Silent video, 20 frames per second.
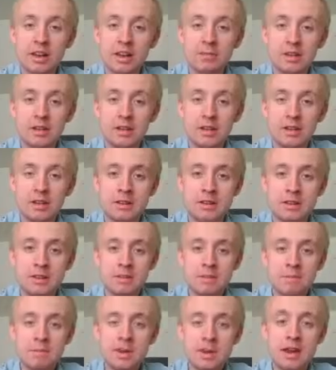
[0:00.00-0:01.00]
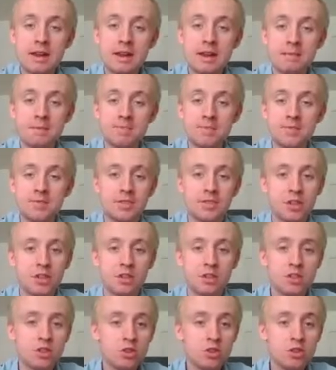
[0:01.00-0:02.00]
company Pieta.
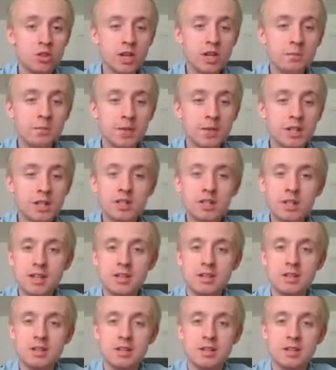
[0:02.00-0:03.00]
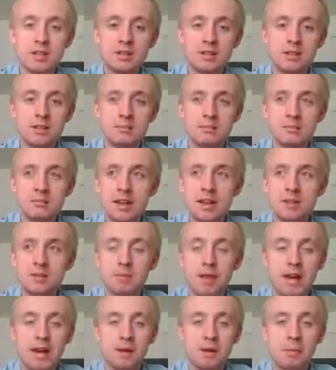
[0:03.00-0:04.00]
There's two companies that
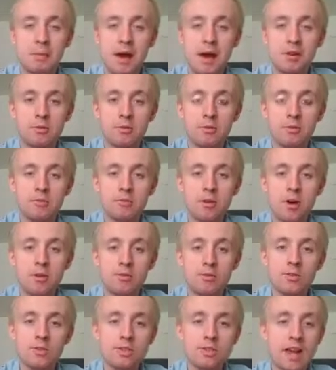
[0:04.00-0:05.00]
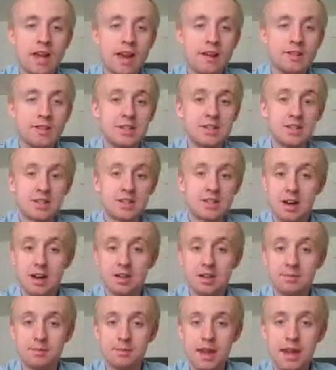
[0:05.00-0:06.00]
make black powder revolvers, at least
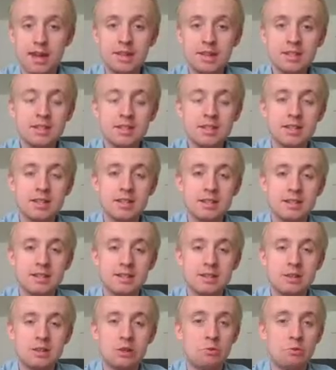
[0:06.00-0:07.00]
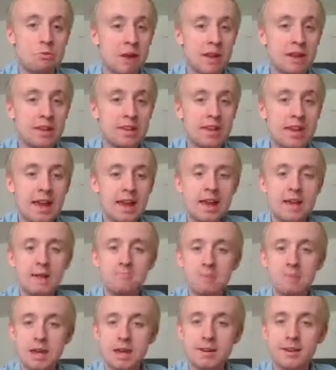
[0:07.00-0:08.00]
en masse, Ubretti
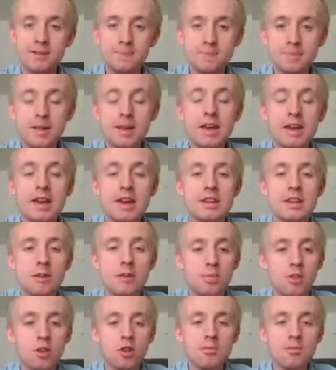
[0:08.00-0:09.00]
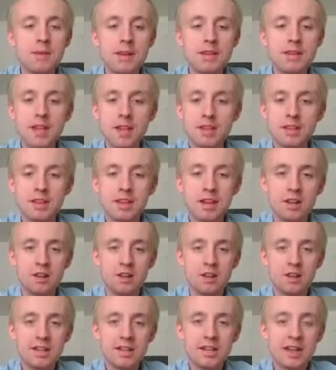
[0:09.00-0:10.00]
and Pieta. They're both based out in
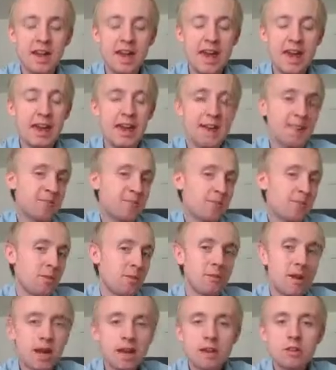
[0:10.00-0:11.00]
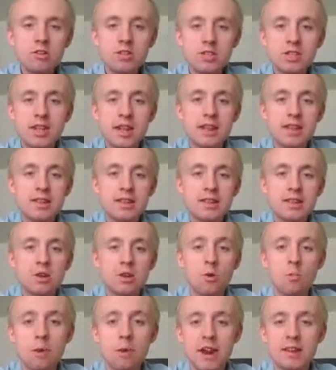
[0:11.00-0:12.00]
Italy, and from my understanding,
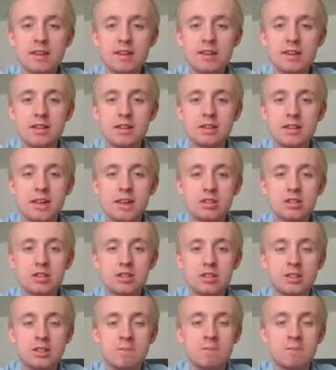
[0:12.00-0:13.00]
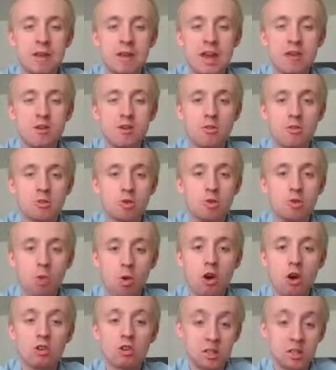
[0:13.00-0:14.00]
the Ubretti is actually the better
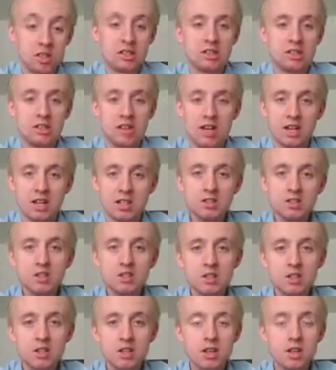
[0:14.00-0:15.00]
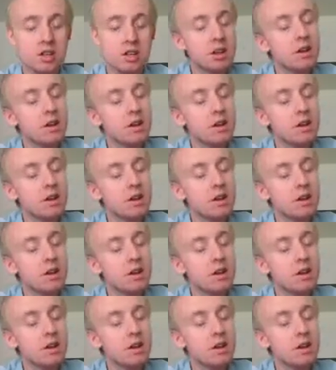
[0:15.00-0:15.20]
quality guns.